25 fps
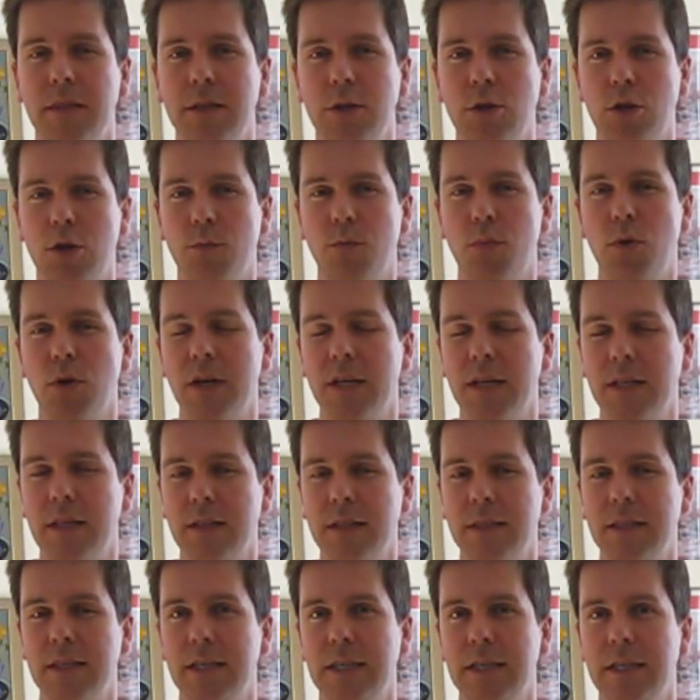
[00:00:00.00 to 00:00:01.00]
you can put
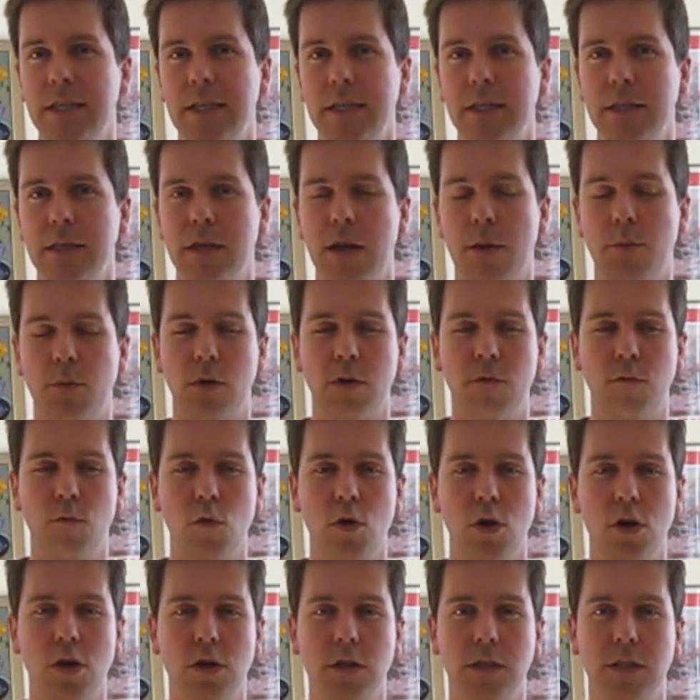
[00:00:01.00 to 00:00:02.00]
in the number of
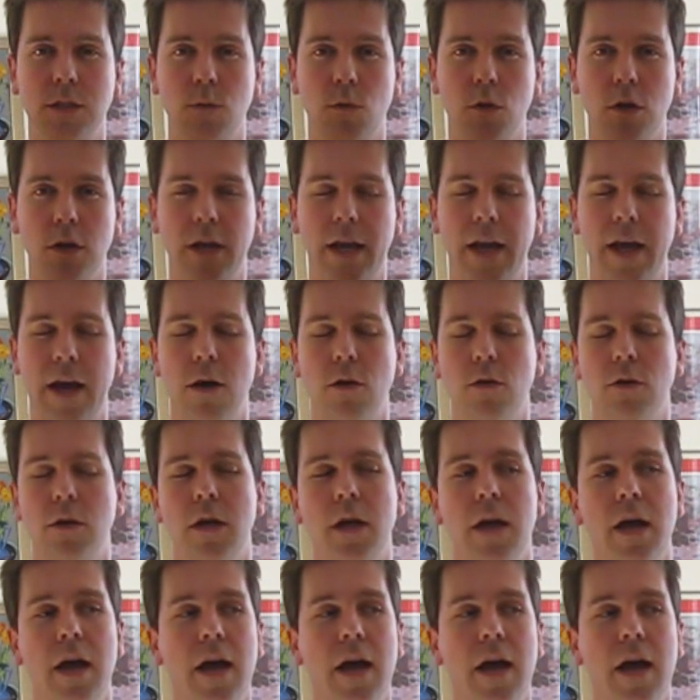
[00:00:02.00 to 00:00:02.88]
words, the word count,